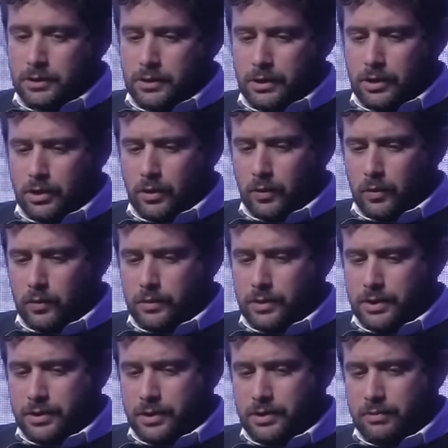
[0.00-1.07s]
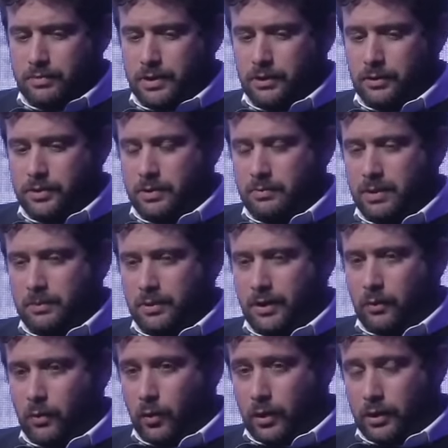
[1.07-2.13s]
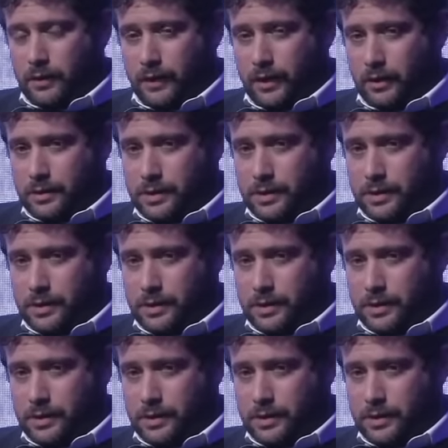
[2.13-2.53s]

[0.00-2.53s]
you know, does this appeal to the people that work there?